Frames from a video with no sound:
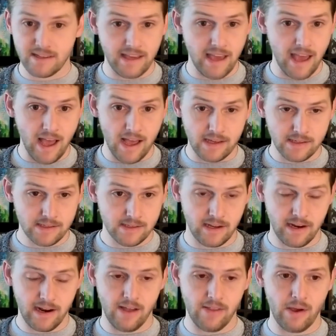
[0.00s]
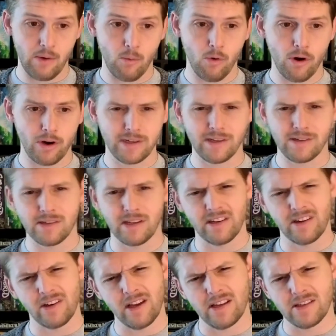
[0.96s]
guess at how that worked, I was like,
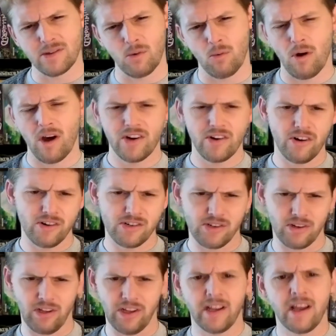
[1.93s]
okay, so Wanderers are like